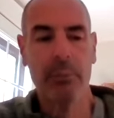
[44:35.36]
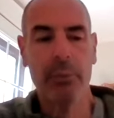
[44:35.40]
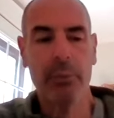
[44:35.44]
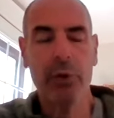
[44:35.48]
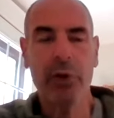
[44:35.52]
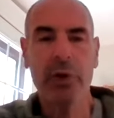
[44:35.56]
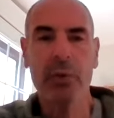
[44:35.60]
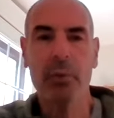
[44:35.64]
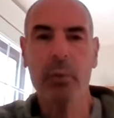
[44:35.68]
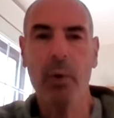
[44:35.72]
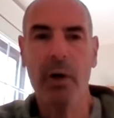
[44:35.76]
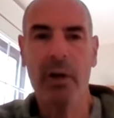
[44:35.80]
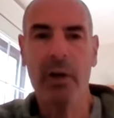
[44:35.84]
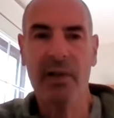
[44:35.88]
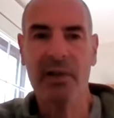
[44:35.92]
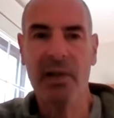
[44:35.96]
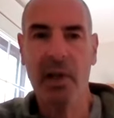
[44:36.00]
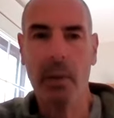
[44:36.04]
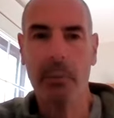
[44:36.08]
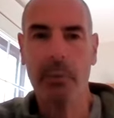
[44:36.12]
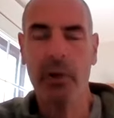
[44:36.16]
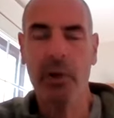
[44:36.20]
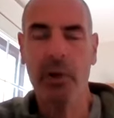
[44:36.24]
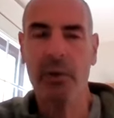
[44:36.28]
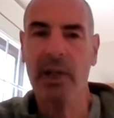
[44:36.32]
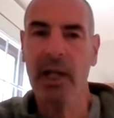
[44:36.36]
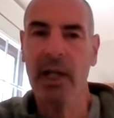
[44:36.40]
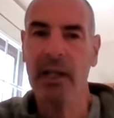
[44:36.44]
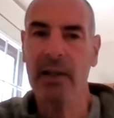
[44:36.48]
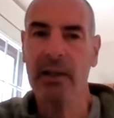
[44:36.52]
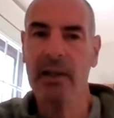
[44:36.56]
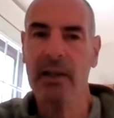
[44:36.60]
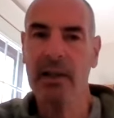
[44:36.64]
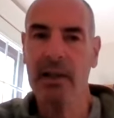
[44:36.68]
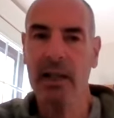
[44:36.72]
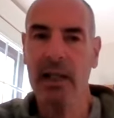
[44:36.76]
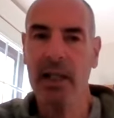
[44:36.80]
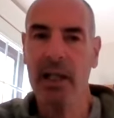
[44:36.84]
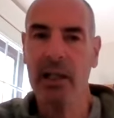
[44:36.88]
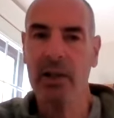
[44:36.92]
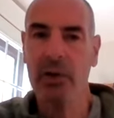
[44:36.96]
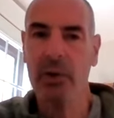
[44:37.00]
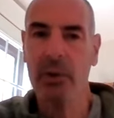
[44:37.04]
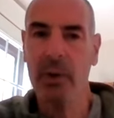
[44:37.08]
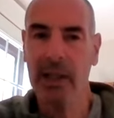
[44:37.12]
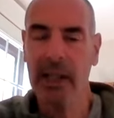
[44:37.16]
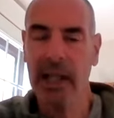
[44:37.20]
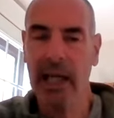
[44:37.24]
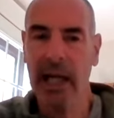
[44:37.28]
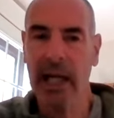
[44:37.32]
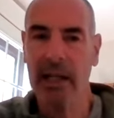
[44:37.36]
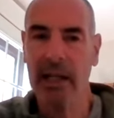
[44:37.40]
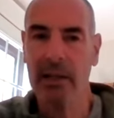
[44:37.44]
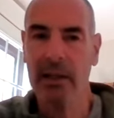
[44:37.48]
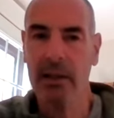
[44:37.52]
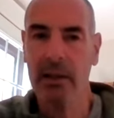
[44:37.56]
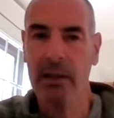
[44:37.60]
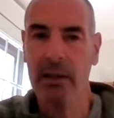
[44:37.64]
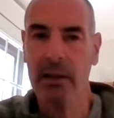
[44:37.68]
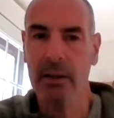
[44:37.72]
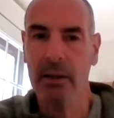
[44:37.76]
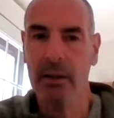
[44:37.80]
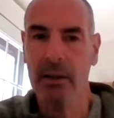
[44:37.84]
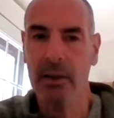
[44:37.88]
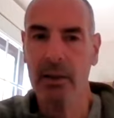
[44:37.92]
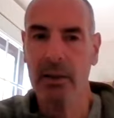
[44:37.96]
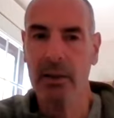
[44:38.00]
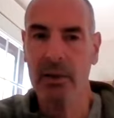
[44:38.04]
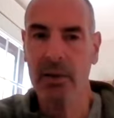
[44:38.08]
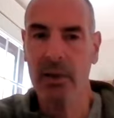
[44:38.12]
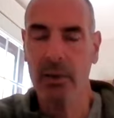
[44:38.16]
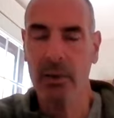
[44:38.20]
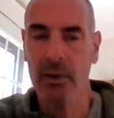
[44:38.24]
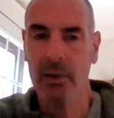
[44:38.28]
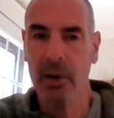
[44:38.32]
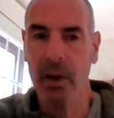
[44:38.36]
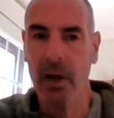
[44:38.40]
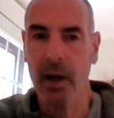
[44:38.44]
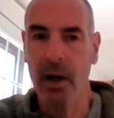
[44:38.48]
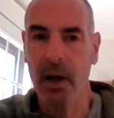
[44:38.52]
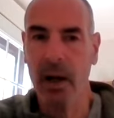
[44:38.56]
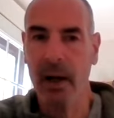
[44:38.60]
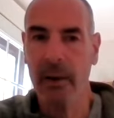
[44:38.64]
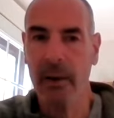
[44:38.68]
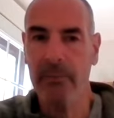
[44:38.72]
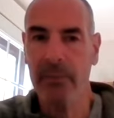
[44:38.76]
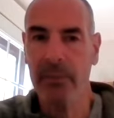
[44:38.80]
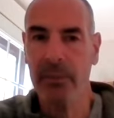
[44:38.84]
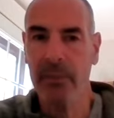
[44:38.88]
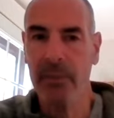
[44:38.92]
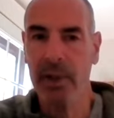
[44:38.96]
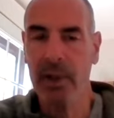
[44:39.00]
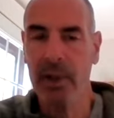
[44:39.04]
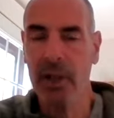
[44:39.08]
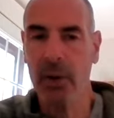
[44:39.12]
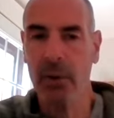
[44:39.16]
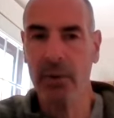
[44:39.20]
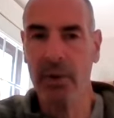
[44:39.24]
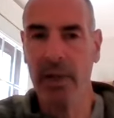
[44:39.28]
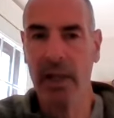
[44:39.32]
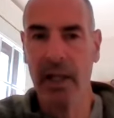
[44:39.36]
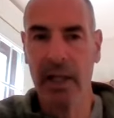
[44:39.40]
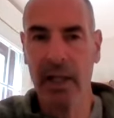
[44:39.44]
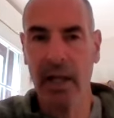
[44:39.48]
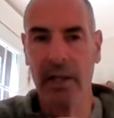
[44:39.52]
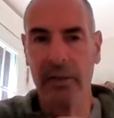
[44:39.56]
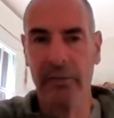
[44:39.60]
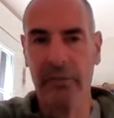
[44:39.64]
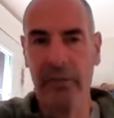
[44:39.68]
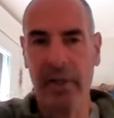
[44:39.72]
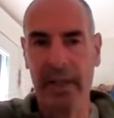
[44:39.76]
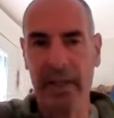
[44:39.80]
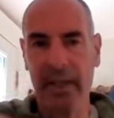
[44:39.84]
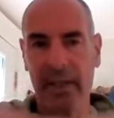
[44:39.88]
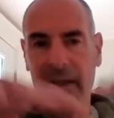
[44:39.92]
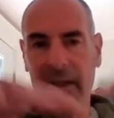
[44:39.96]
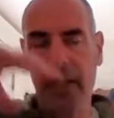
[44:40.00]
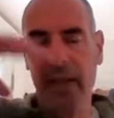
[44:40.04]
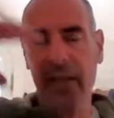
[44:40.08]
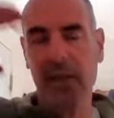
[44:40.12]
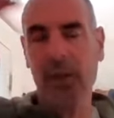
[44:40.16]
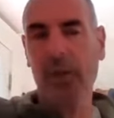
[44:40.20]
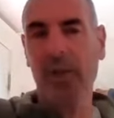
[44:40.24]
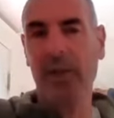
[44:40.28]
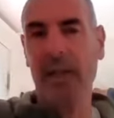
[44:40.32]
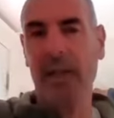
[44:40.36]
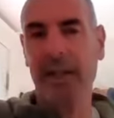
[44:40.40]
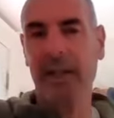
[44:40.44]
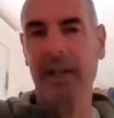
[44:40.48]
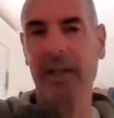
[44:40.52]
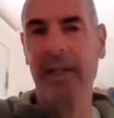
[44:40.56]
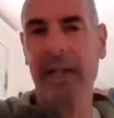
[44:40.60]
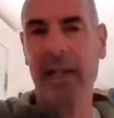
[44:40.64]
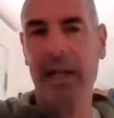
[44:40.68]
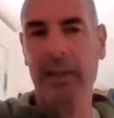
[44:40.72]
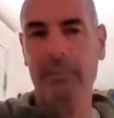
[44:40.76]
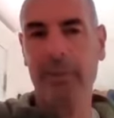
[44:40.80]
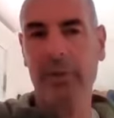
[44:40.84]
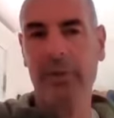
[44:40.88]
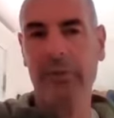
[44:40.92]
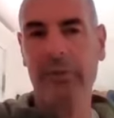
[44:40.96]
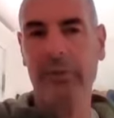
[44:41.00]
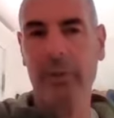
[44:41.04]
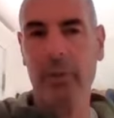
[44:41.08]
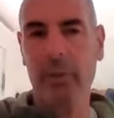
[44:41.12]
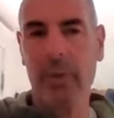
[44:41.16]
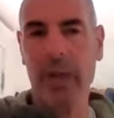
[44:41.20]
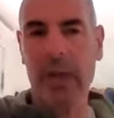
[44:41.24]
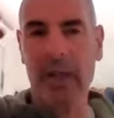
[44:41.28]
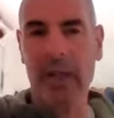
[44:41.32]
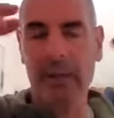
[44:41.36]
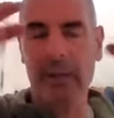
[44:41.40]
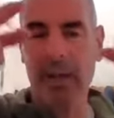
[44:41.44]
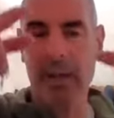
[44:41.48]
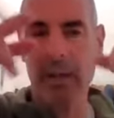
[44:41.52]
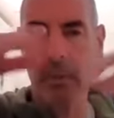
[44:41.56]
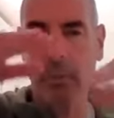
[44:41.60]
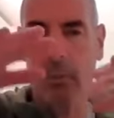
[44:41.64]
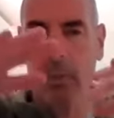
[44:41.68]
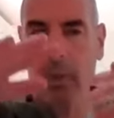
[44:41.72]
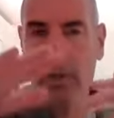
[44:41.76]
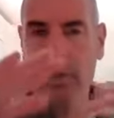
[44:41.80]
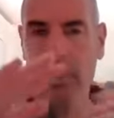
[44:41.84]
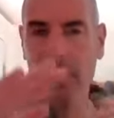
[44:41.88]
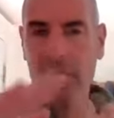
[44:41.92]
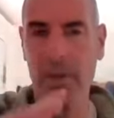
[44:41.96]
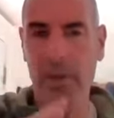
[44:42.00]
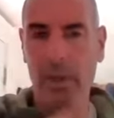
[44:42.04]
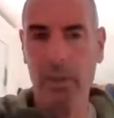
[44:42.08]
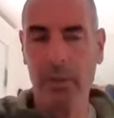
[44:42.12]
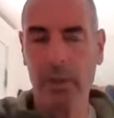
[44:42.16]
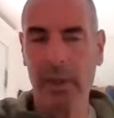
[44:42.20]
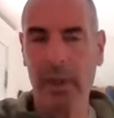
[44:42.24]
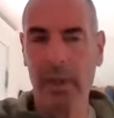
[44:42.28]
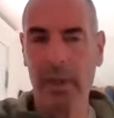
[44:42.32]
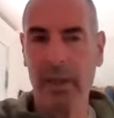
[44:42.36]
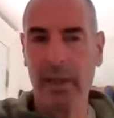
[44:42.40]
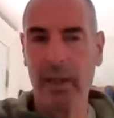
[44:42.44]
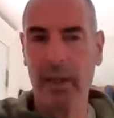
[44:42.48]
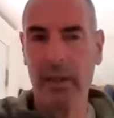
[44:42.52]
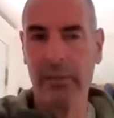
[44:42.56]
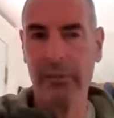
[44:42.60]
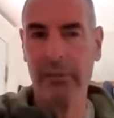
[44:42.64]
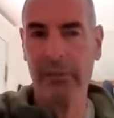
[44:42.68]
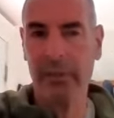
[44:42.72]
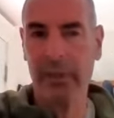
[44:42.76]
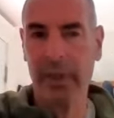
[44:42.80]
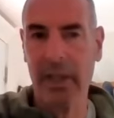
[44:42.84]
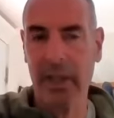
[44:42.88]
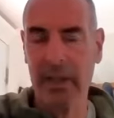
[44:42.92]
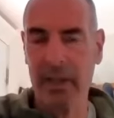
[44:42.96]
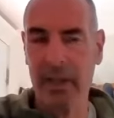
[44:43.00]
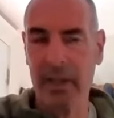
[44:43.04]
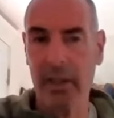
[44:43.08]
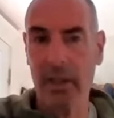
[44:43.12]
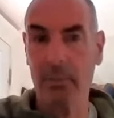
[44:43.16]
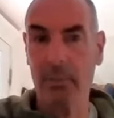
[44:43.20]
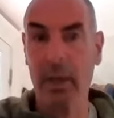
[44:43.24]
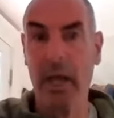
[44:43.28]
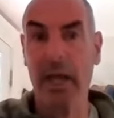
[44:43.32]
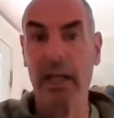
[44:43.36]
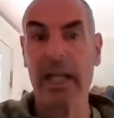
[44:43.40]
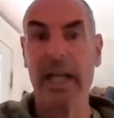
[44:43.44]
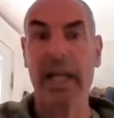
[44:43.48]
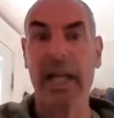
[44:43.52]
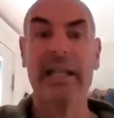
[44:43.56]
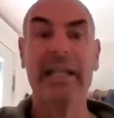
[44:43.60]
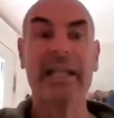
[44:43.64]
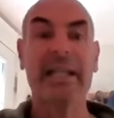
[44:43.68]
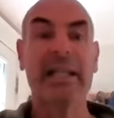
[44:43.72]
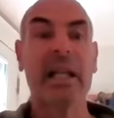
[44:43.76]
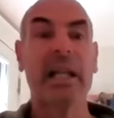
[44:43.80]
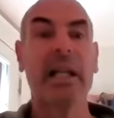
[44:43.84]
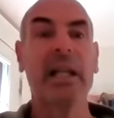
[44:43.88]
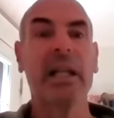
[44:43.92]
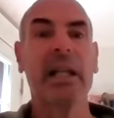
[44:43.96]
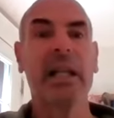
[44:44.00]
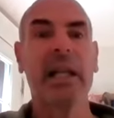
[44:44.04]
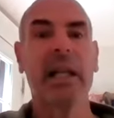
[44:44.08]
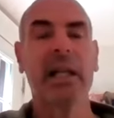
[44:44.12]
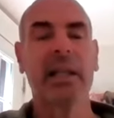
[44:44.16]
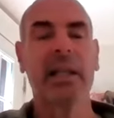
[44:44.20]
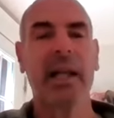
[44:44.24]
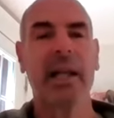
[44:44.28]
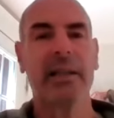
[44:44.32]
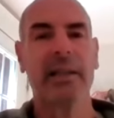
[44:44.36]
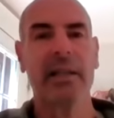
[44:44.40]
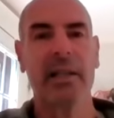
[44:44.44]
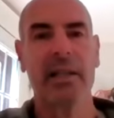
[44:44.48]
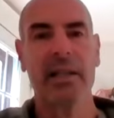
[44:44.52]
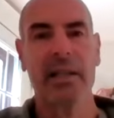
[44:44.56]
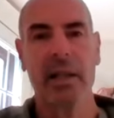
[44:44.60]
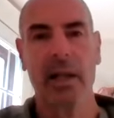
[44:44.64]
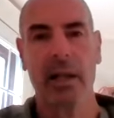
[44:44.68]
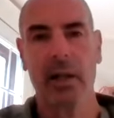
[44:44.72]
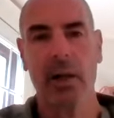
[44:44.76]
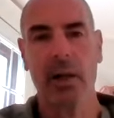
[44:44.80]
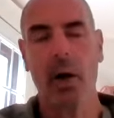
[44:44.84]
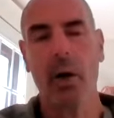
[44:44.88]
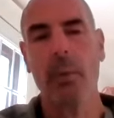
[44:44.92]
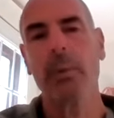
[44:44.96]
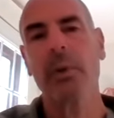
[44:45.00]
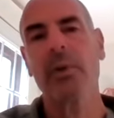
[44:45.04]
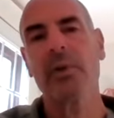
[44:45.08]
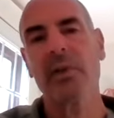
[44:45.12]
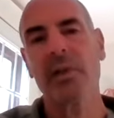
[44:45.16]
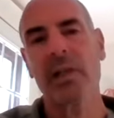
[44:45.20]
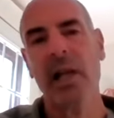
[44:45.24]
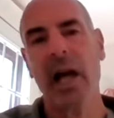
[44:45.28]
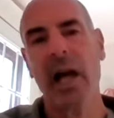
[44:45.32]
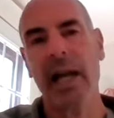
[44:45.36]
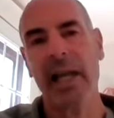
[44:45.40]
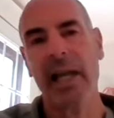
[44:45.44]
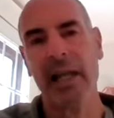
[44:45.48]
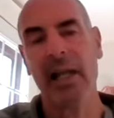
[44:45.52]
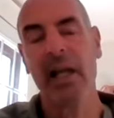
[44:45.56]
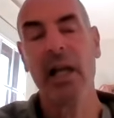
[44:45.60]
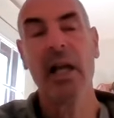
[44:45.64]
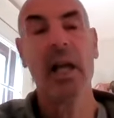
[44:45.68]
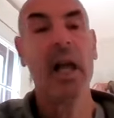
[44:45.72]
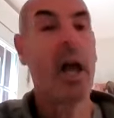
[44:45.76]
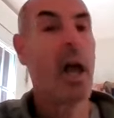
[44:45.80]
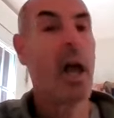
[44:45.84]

push water subcutaneously into a cat. So, you know, they kind of like, they look like a camel for a while, and then the water slowly kind of gets in their body. And suddenly a cat that's like almost dying